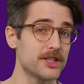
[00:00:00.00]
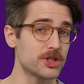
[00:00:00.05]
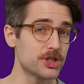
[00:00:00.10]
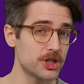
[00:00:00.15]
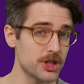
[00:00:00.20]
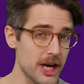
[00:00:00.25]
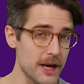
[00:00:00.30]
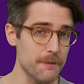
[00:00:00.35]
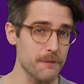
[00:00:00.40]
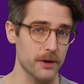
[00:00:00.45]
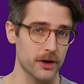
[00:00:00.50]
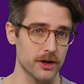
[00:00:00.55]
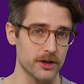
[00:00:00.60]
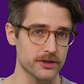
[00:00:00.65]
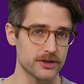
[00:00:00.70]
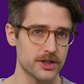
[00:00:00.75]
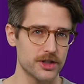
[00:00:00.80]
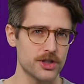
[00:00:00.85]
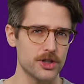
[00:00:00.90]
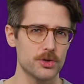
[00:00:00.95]

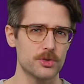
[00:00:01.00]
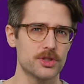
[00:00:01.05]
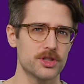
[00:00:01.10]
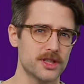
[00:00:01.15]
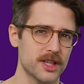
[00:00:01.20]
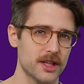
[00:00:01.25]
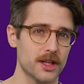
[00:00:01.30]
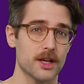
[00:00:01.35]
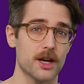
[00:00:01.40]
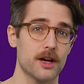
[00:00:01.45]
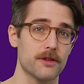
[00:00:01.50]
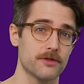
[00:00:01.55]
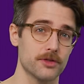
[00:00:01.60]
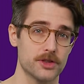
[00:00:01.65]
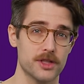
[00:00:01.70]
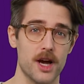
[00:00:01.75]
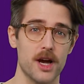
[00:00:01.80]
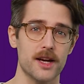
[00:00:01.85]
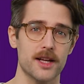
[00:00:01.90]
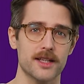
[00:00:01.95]
cheaper to use silicon
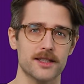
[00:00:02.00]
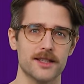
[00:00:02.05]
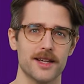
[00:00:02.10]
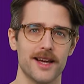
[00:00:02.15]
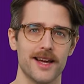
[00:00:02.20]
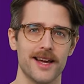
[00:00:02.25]
photonics